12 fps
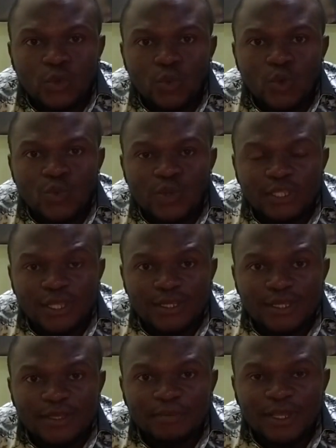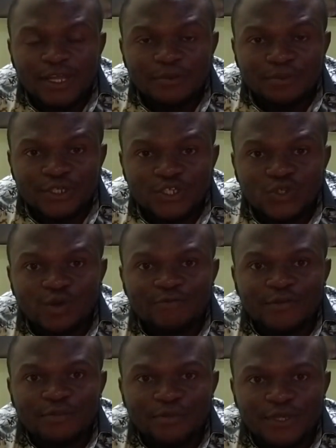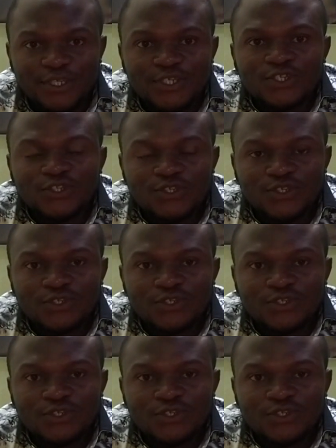When we take the blood pressure of the patient